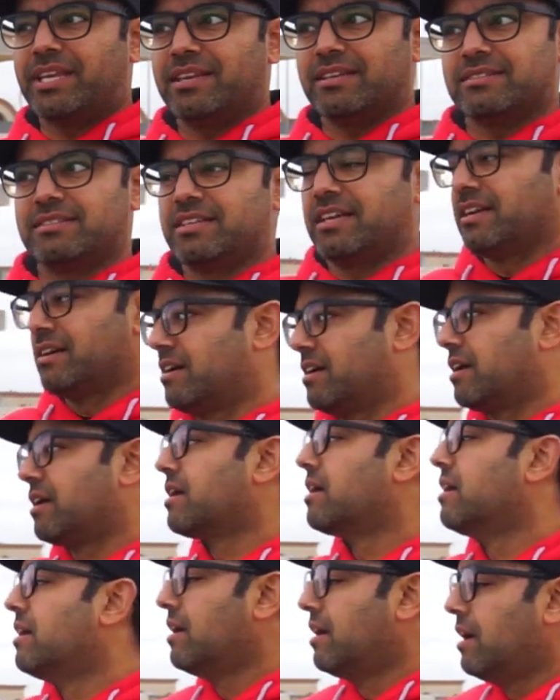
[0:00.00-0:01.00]
Kia Stinger
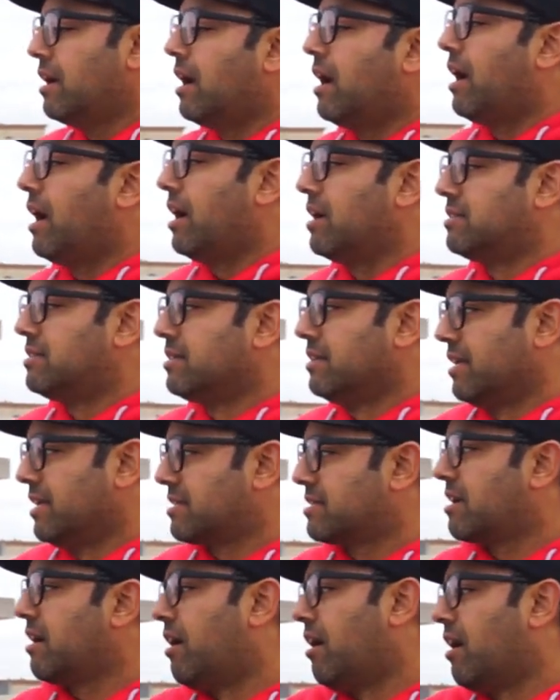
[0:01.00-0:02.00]
to
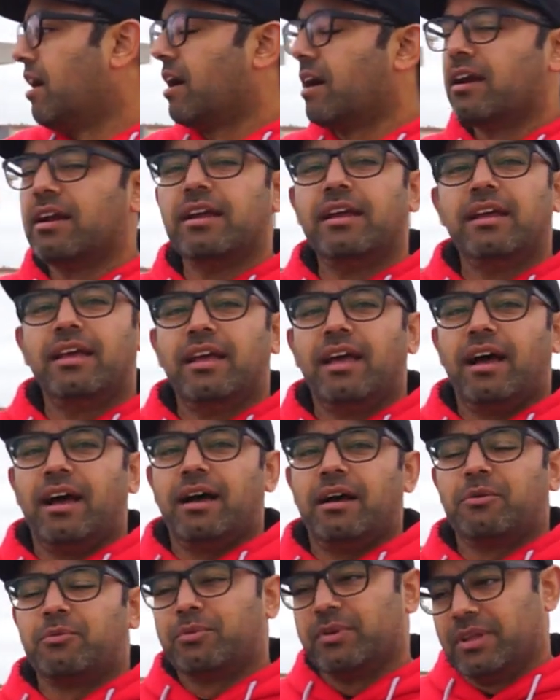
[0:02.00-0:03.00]
this car.
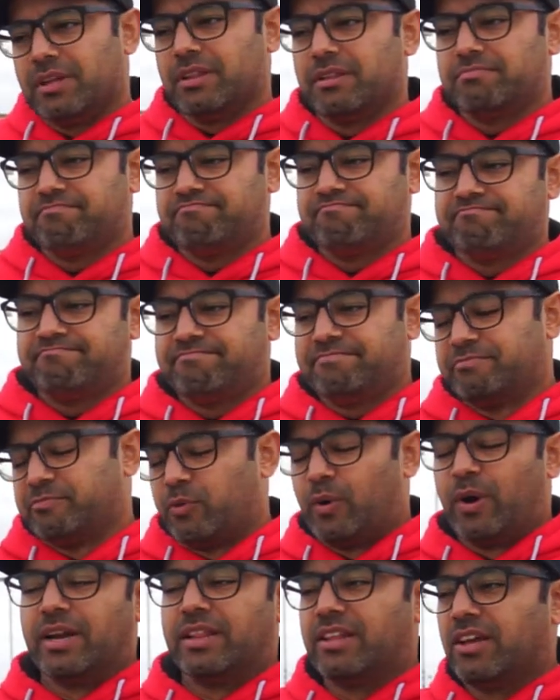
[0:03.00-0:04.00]
Really
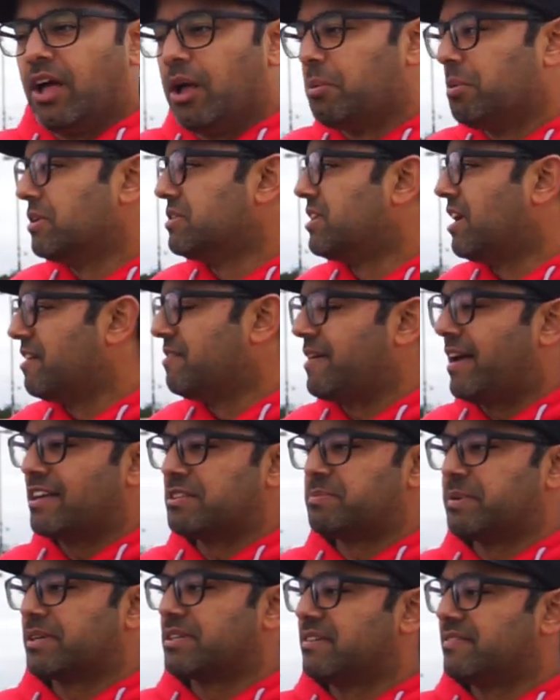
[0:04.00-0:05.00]
wanted the all-wheel drive
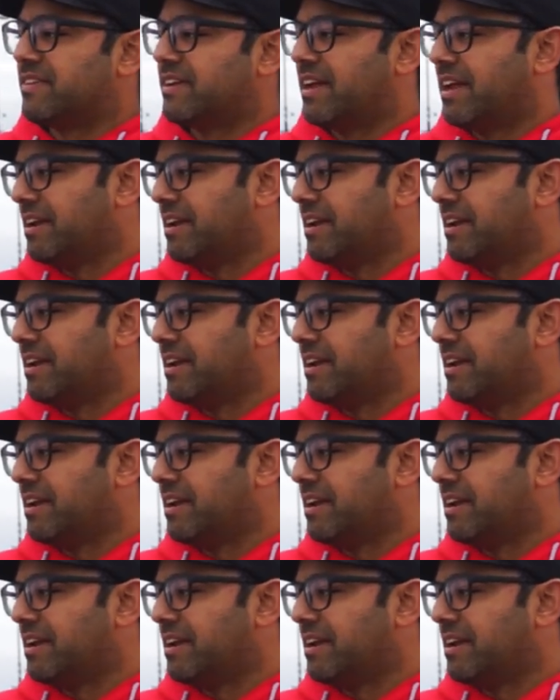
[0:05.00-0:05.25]
aspect of it,